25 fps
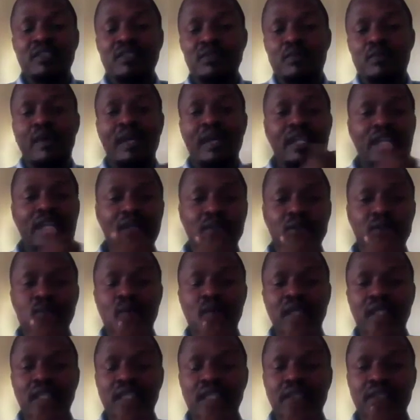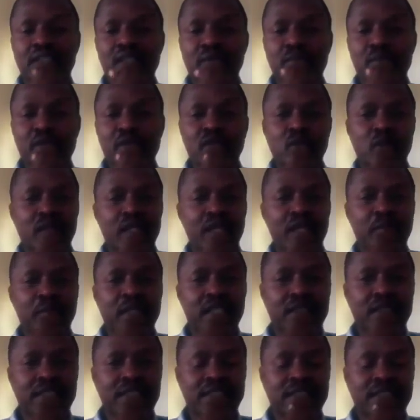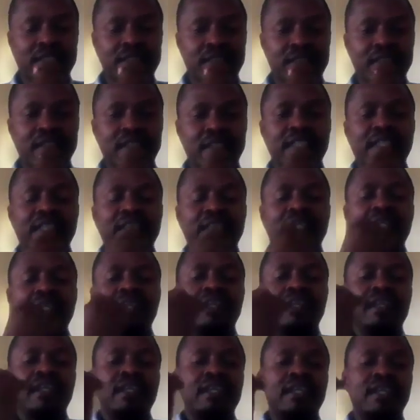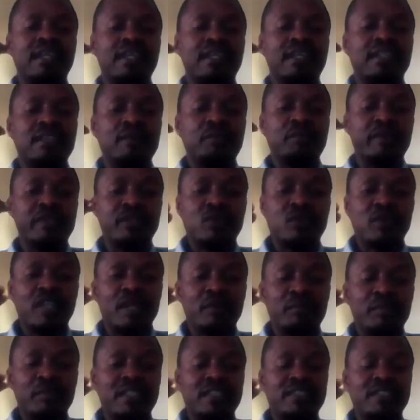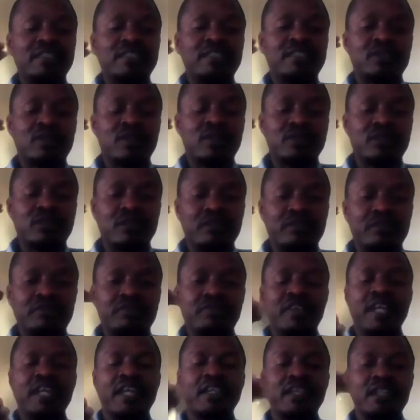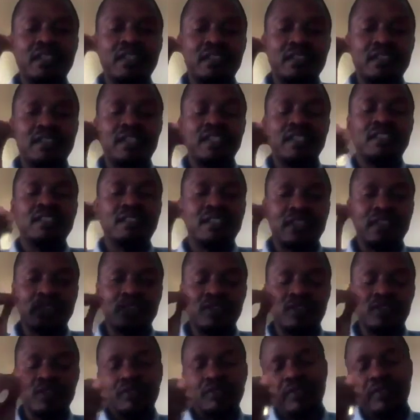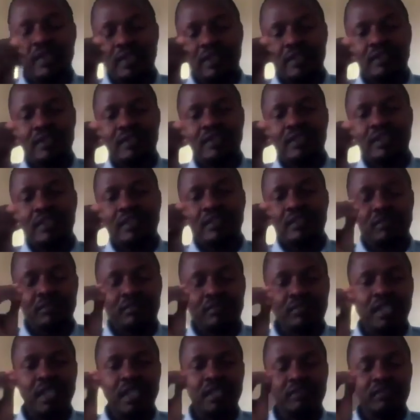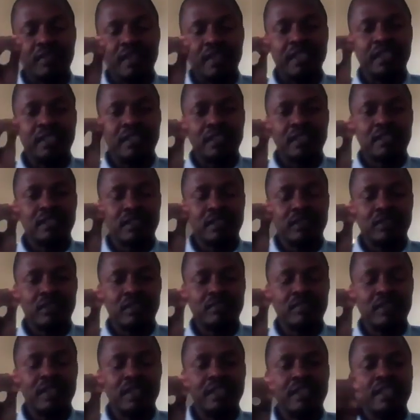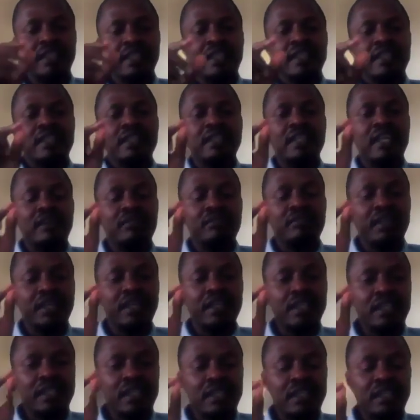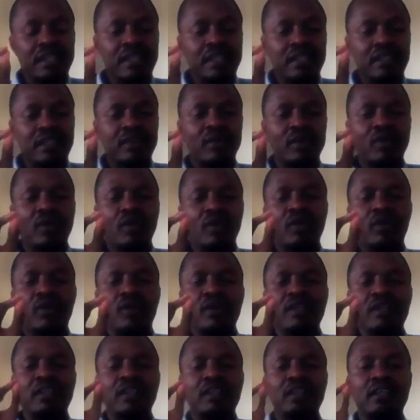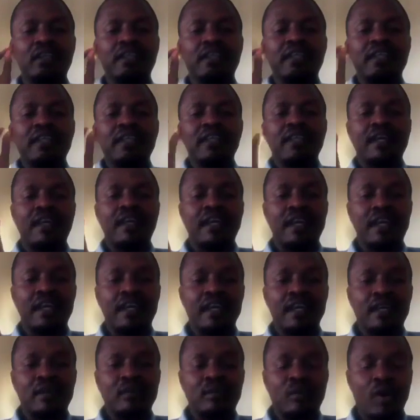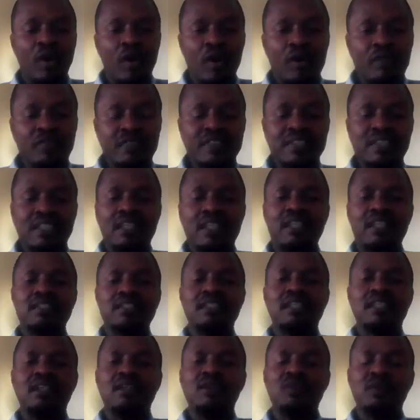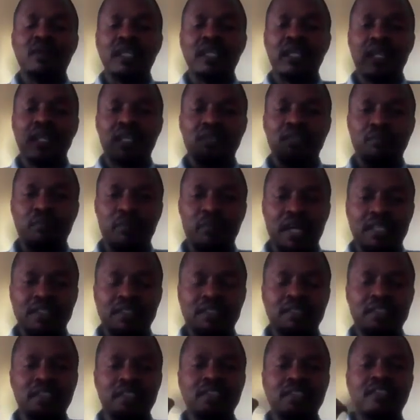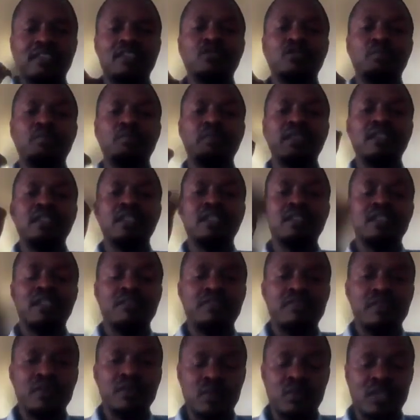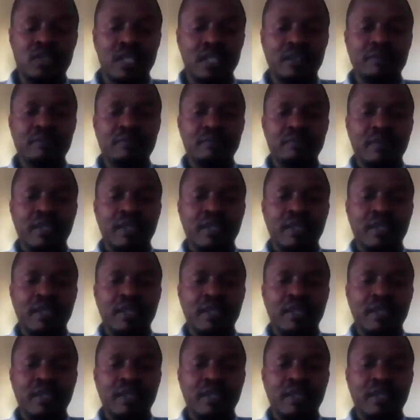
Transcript: is while I was working in the petroleum industry, the petroleum industry is also very data-driven, very, very data-driven. They are very keen on offsets and looking at past data to predict the future.